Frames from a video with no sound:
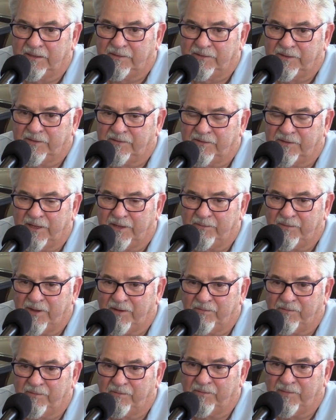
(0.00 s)
at the end of the day,
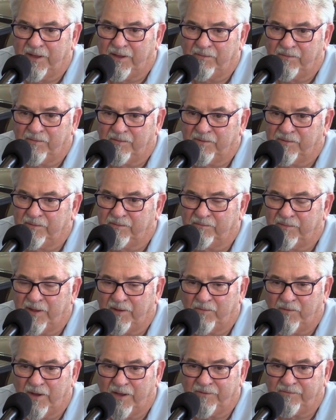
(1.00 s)

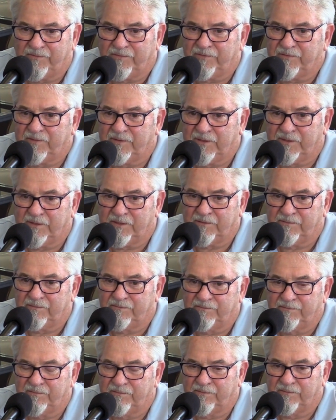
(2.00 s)
my wife
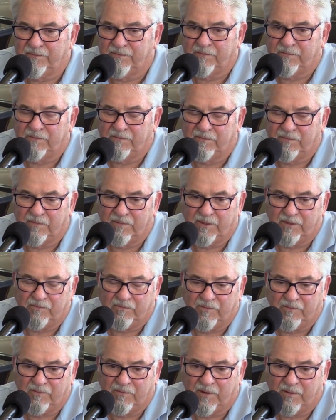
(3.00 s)

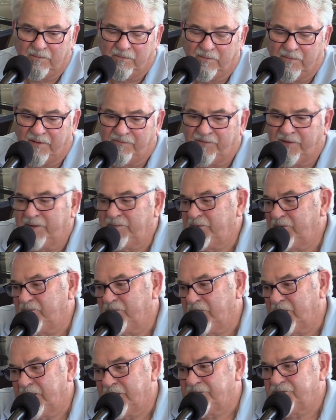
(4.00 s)
and my family
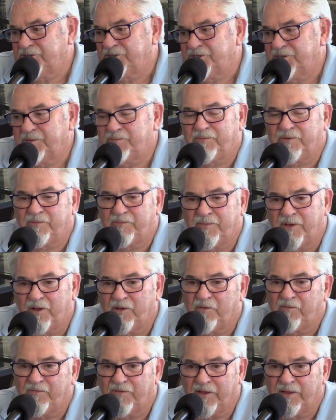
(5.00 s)
relationship with
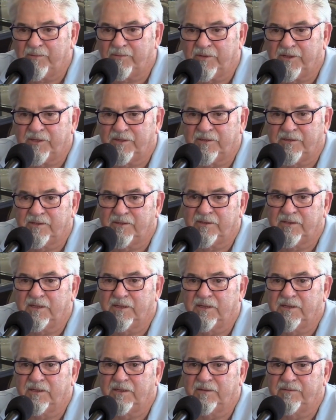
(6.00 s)
my whole family
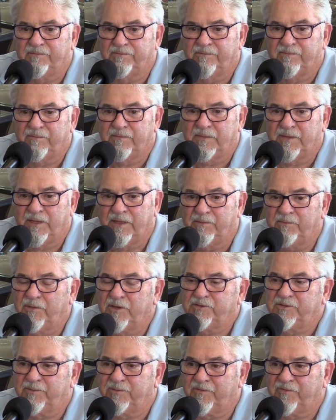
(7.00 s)
and
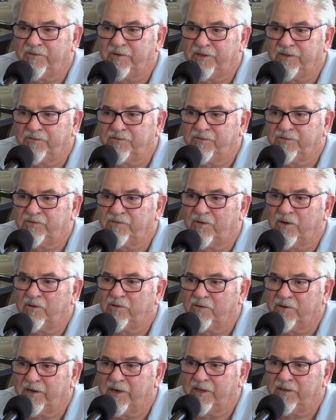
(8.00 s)
most of my friends is
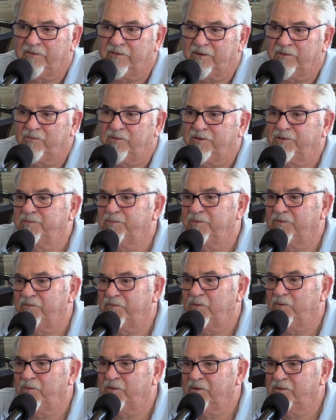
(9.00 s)
stronger now than it was
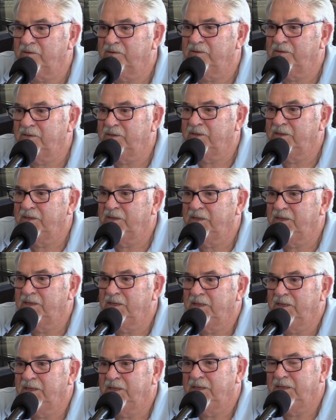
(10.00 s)
before.
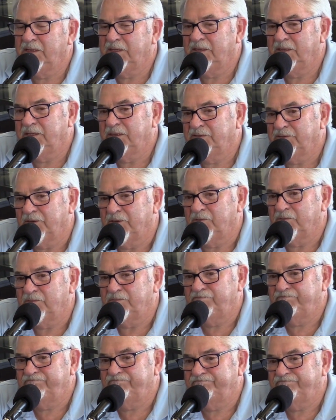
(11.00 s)

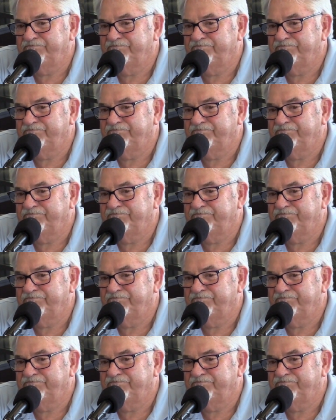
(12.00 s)
So